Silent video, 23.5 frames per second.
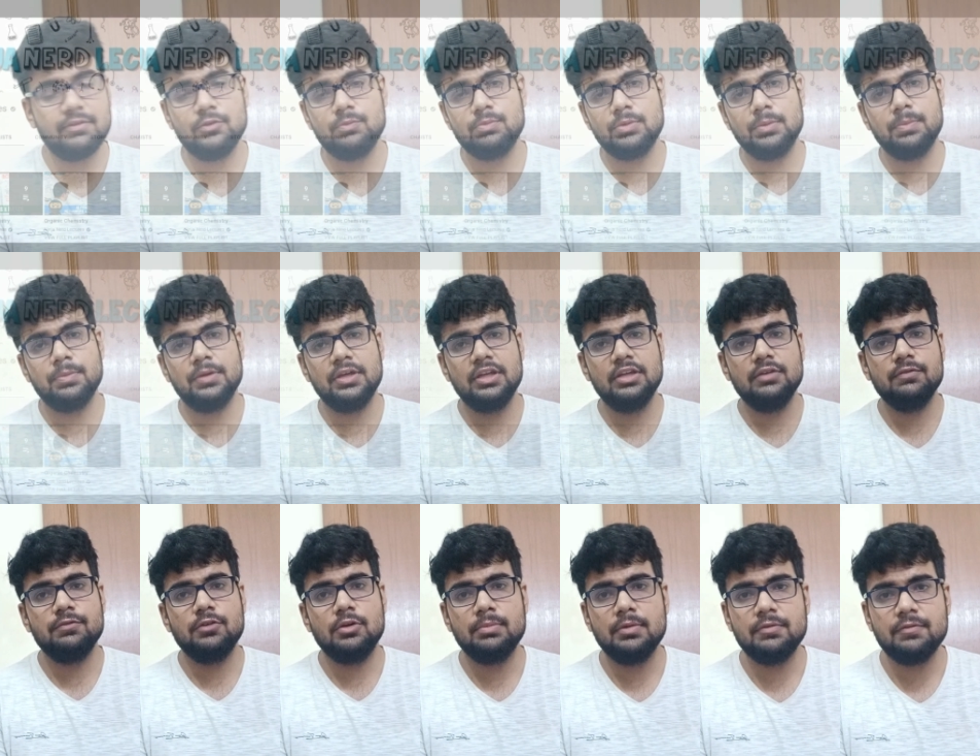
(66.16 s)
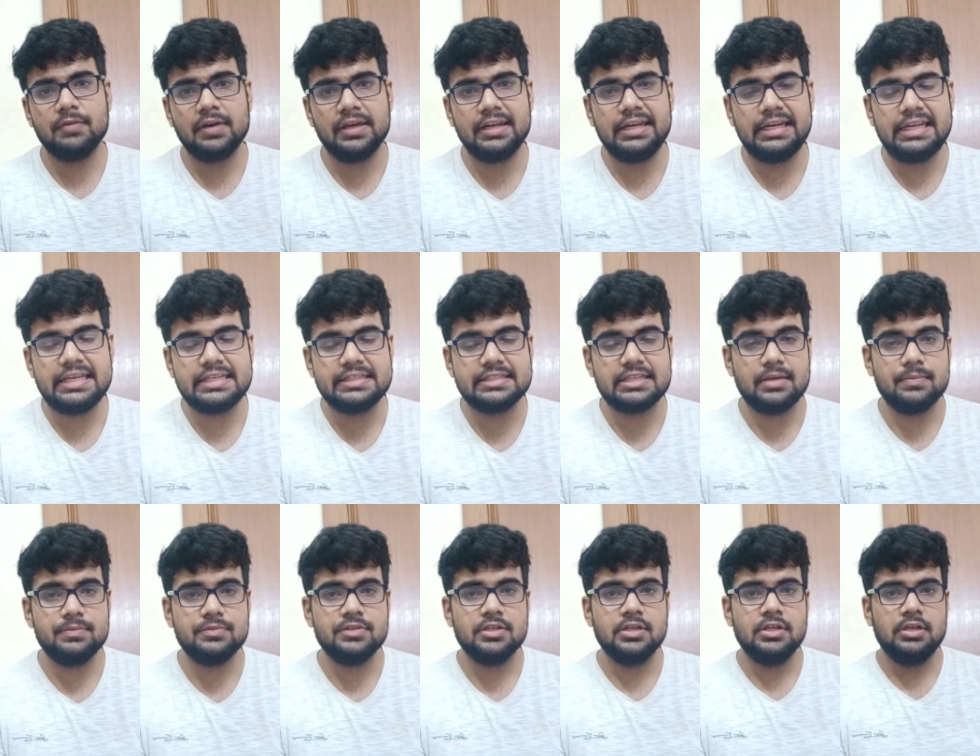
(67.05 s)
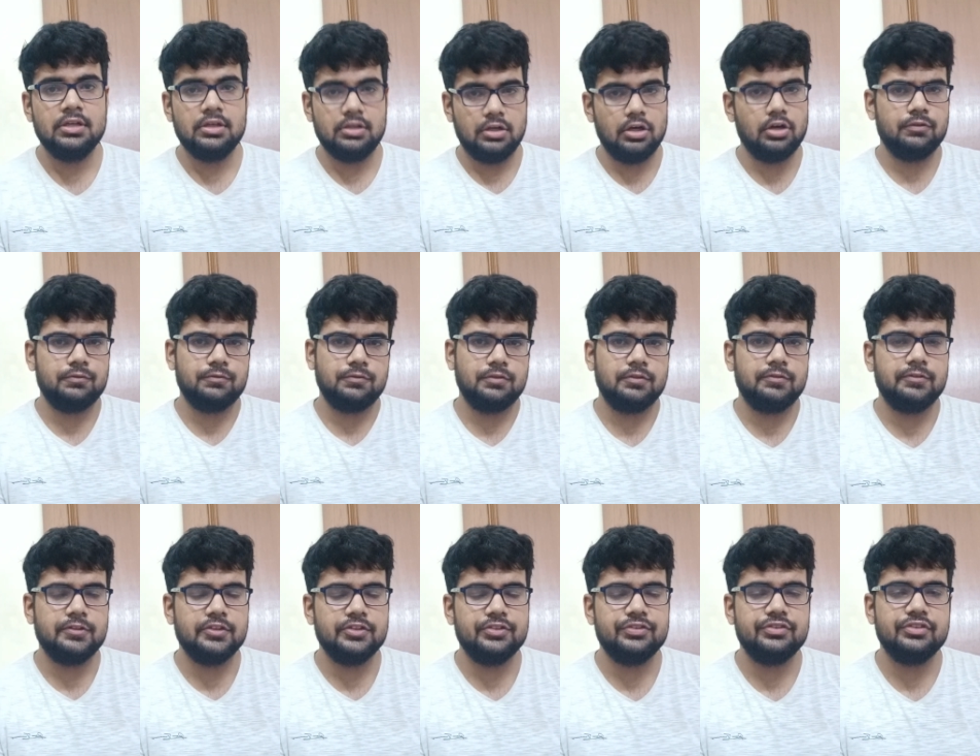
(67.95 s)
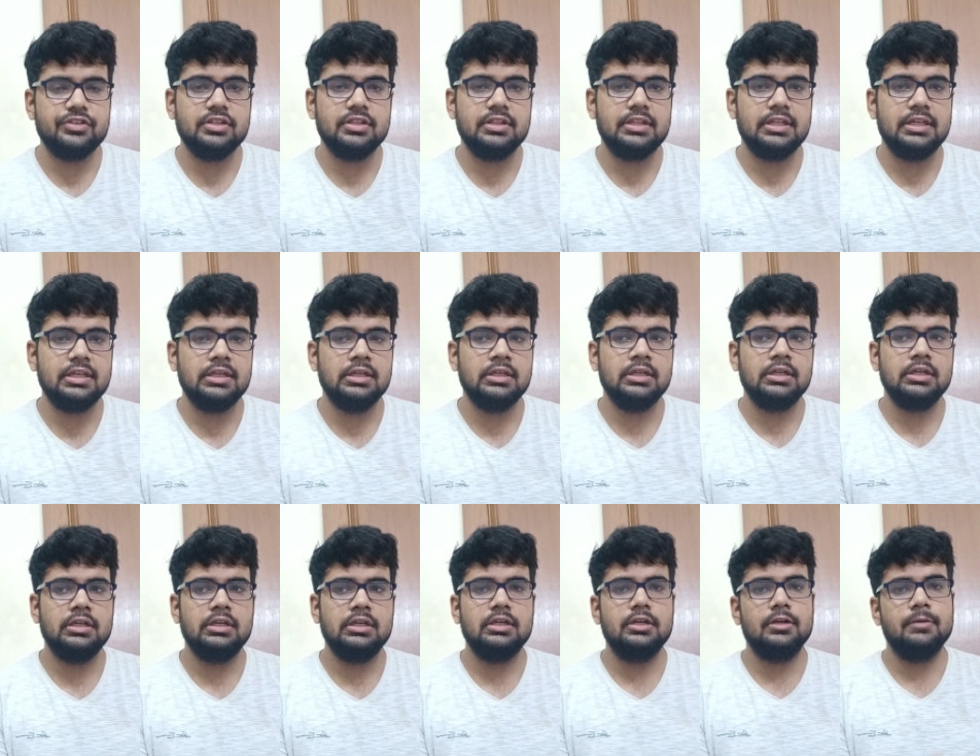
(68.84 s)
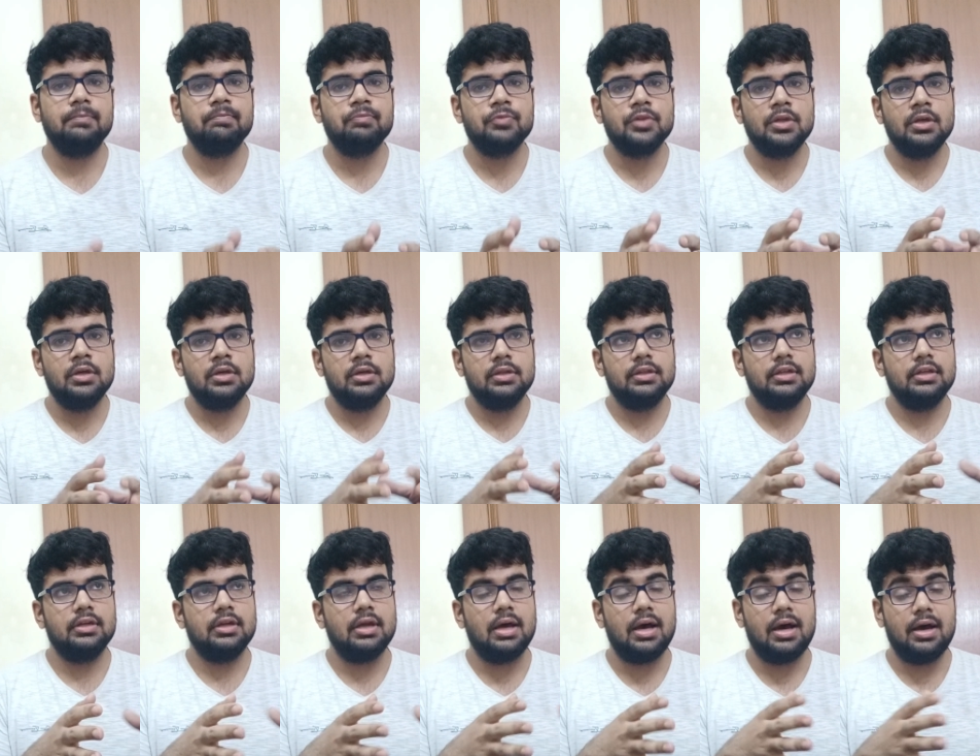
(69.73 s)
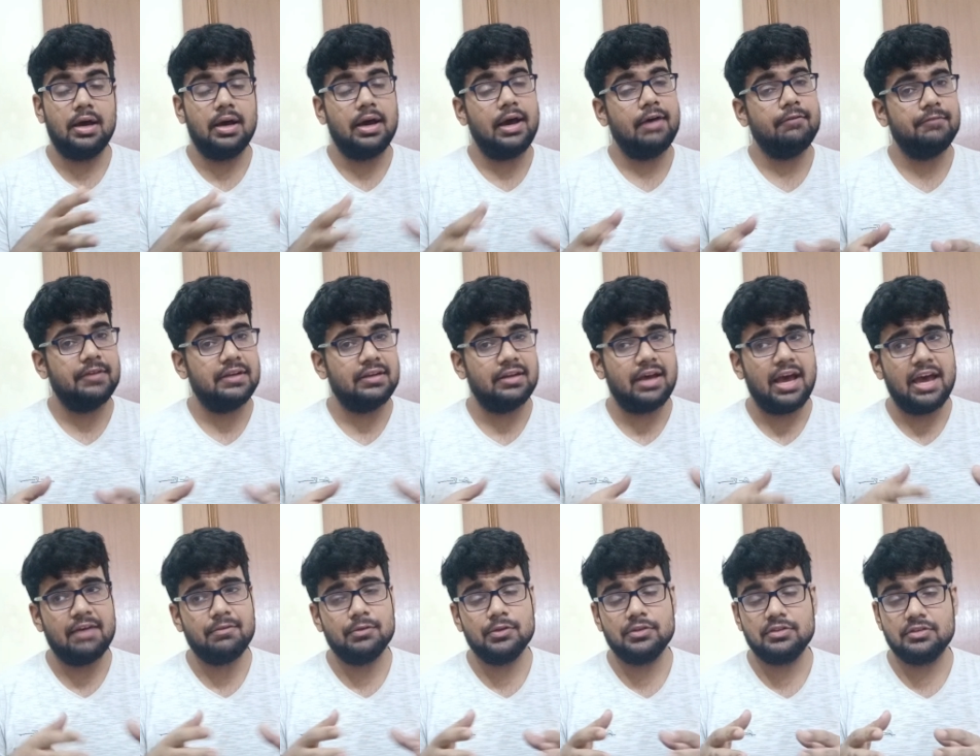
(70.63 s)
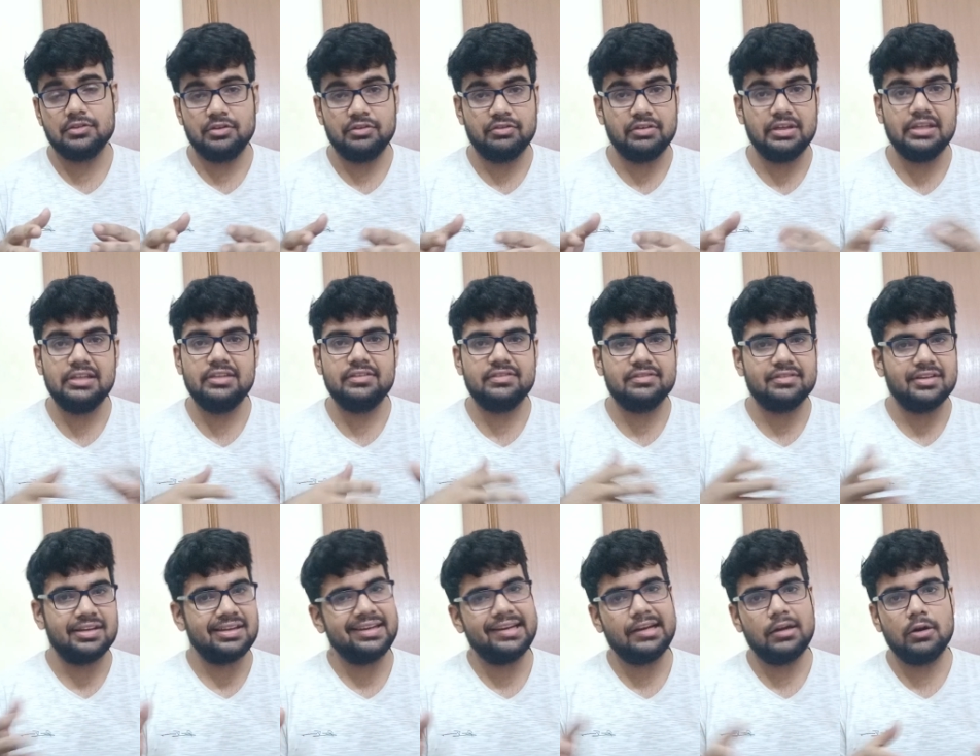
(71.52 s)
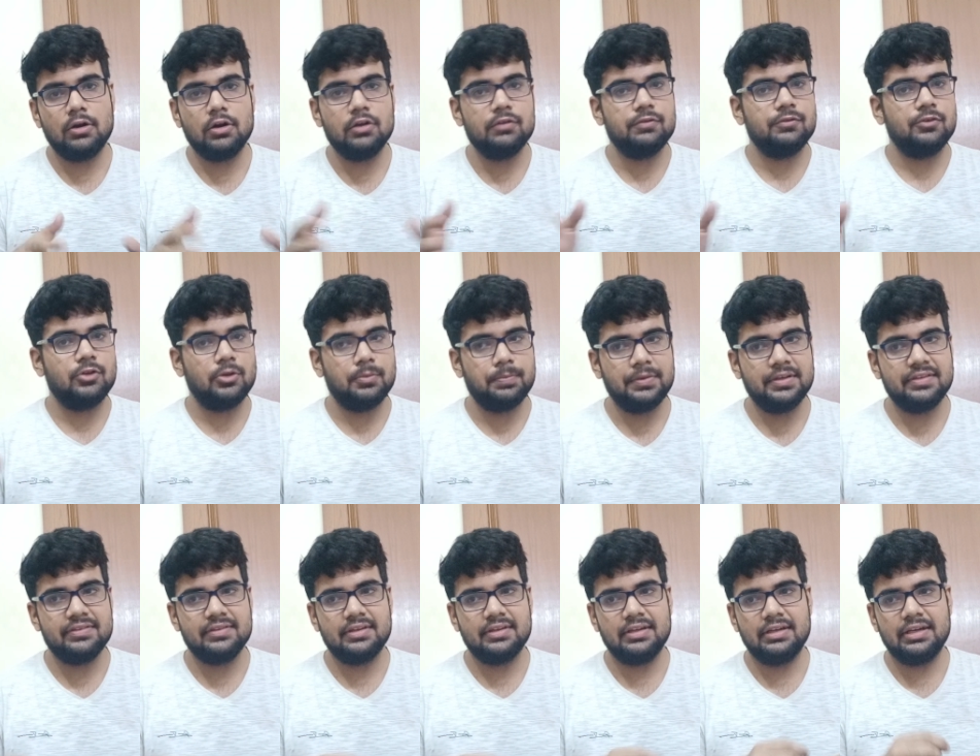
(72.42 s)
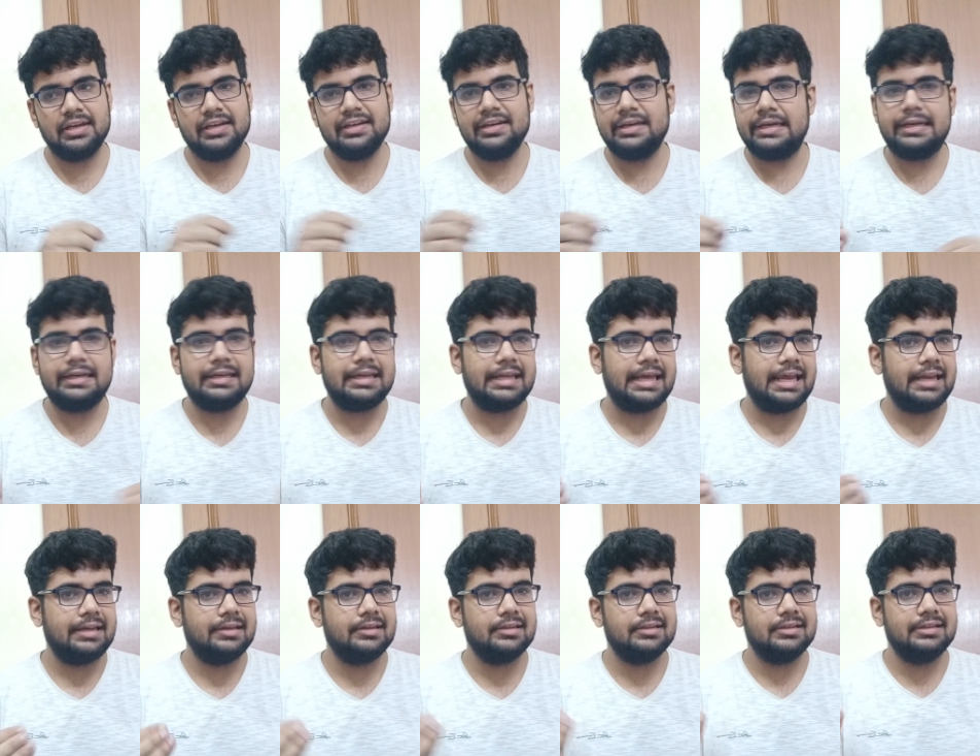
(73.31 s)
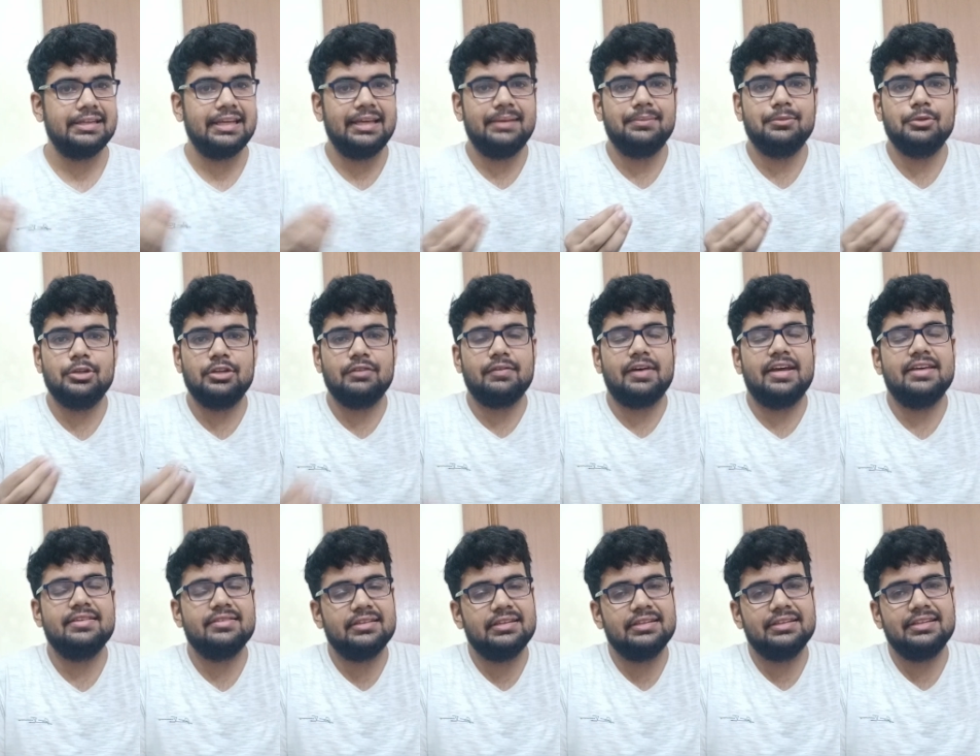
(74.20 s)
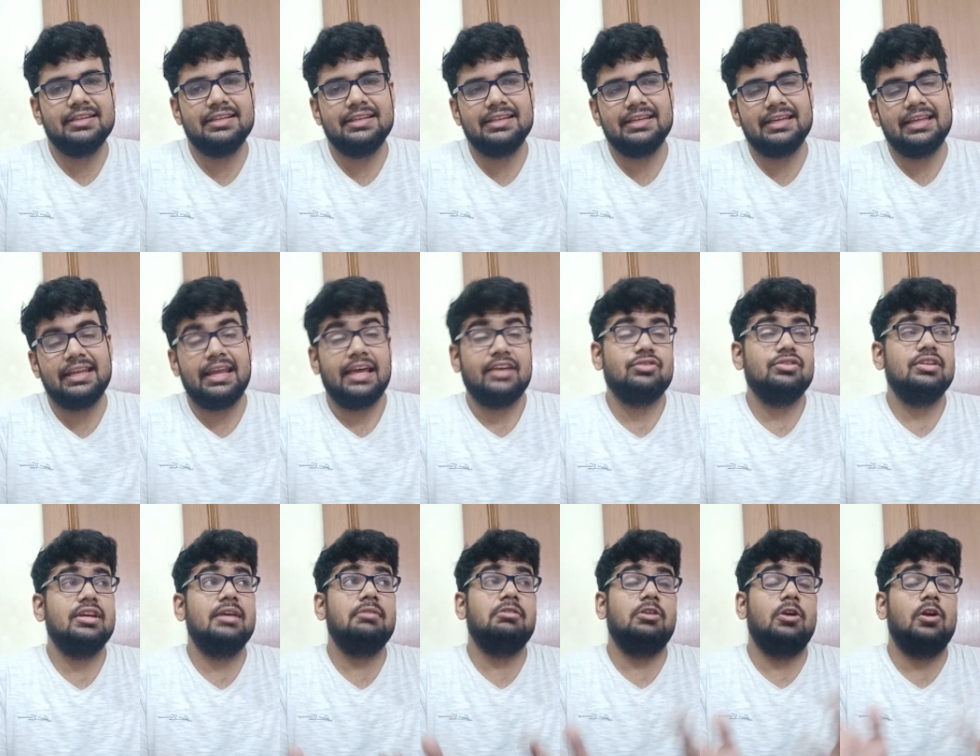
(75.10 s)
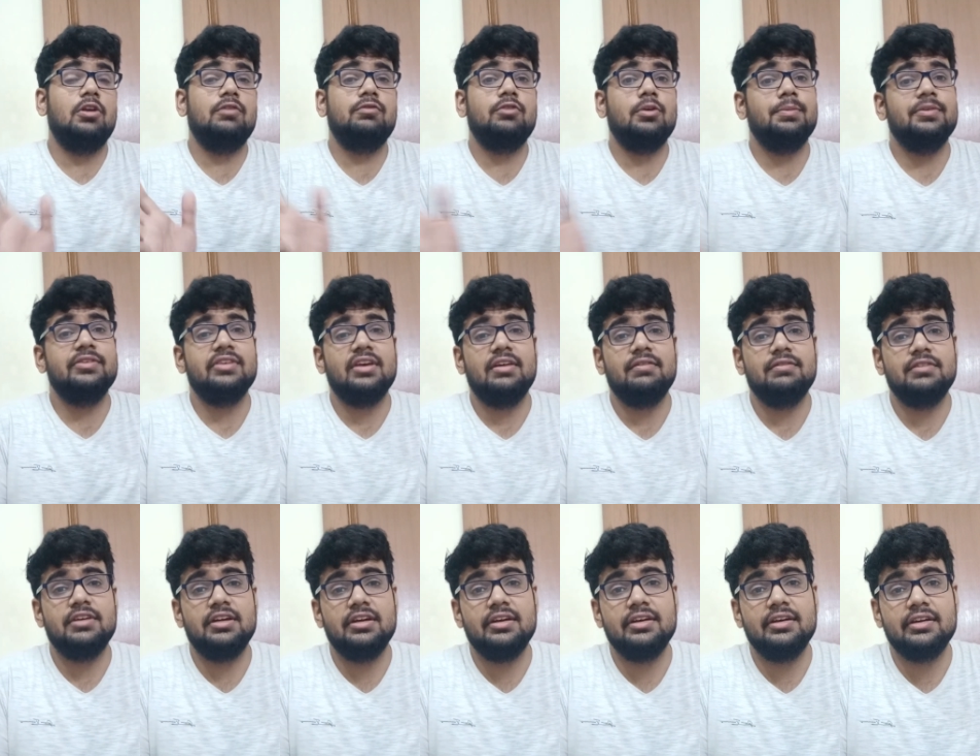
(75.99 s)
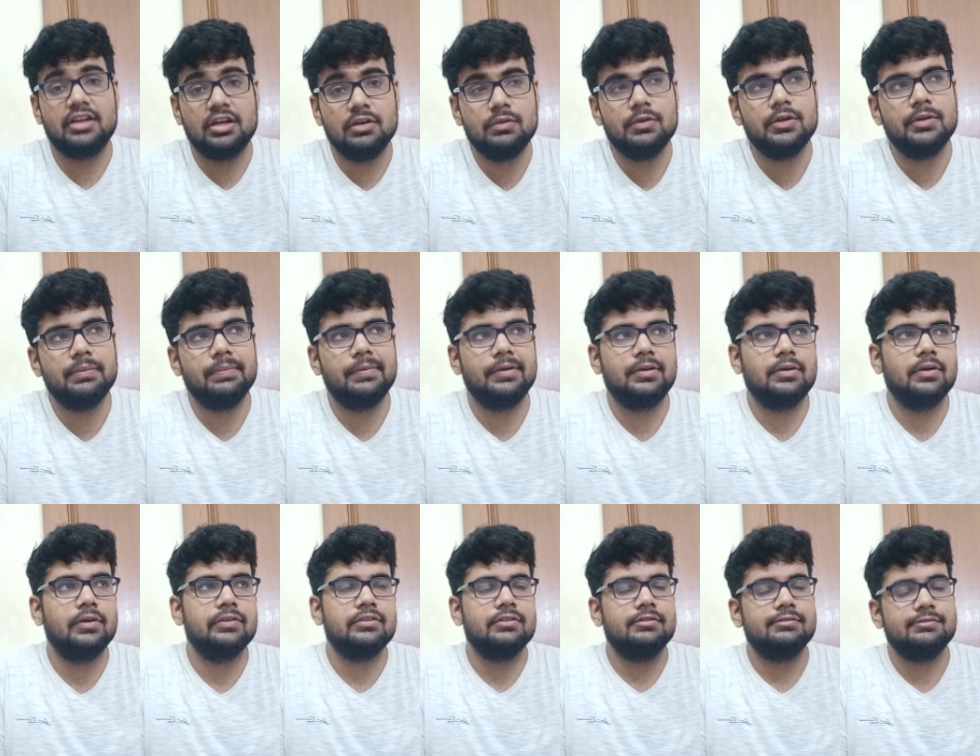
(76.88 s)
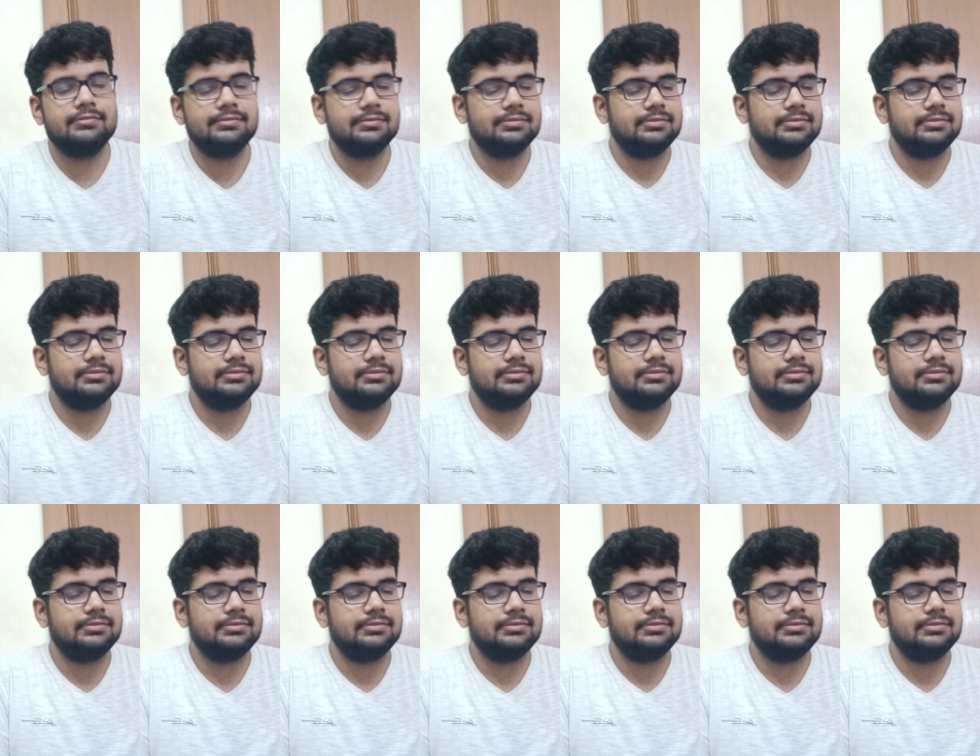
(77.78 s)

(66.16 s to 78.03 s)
was preparing for my final exams. Uh, first year, then uh, then uh, when I was really stuck at a lot of topics and I didn't had a time to revise anything, and actually I have a lot of topics I didn't cover because of